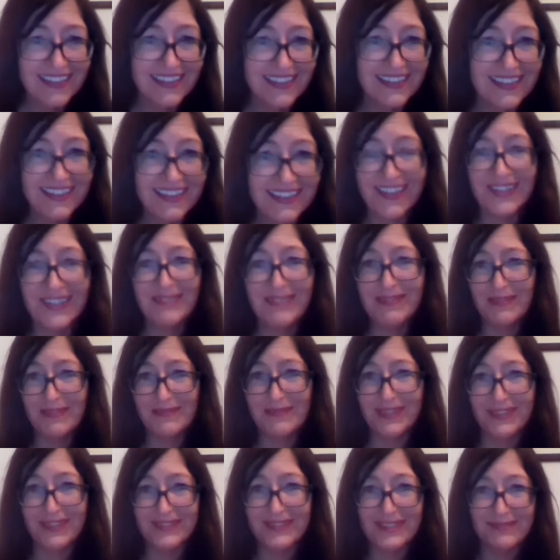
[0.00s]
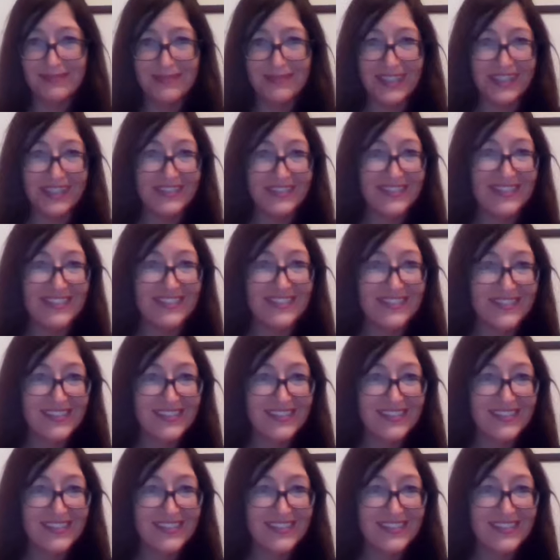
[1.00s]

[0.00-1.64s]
I can't remember how to mute.